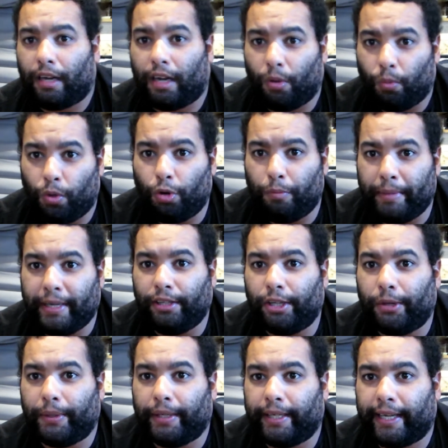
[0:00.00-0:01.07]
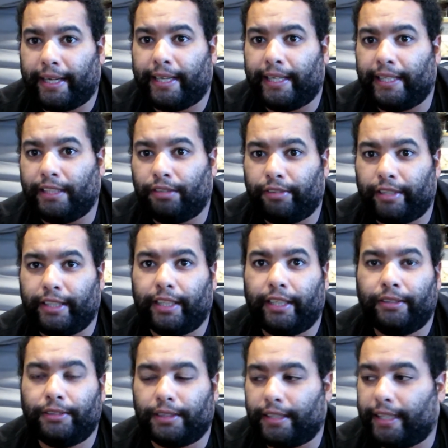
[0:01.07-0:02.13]
I will be doing that in these
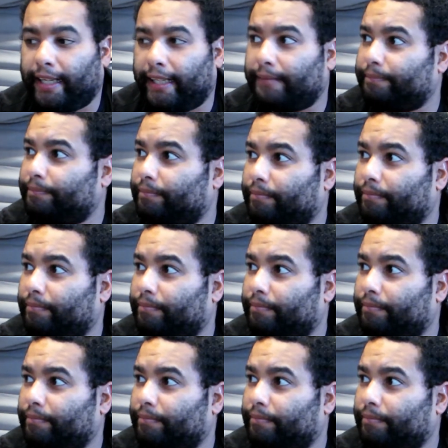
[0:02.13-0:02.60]
videos and that.